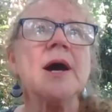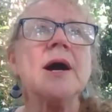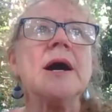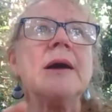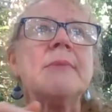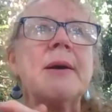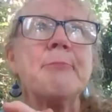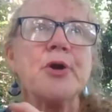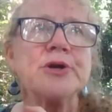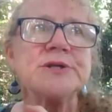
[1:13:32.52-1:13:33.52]
Um,
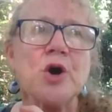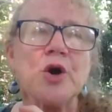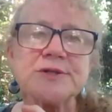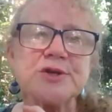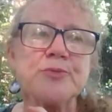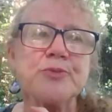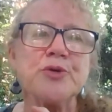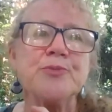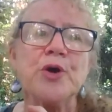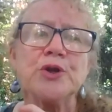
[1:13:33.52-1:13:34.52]
birds also
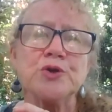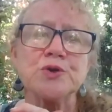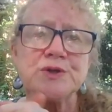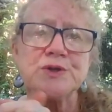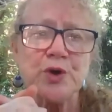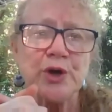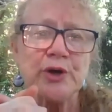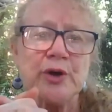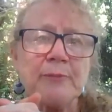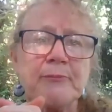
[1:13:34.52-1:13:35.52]
poop on your
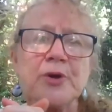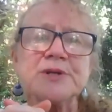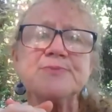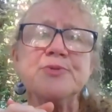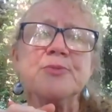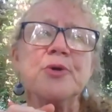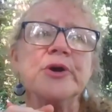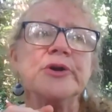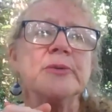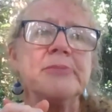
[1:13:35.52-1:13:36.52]
soil, birds poop
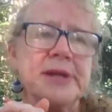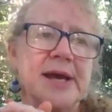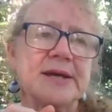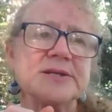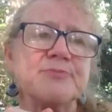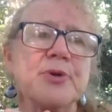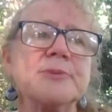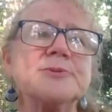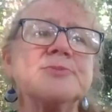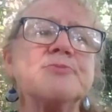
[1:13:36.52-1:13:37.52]
on your plants,
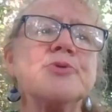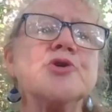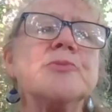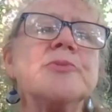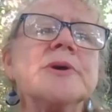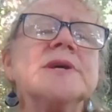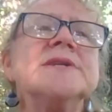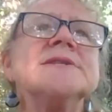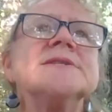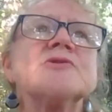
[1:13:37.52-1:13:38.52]
birds poop
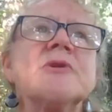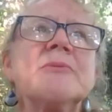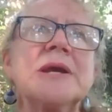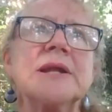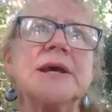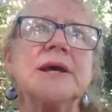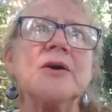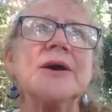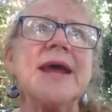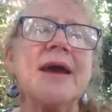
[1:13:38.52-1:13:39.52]
indiscriminately
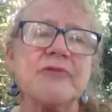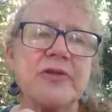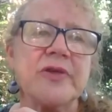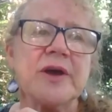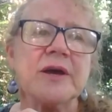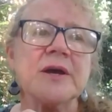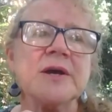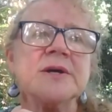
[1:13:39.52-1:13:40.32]
on everything.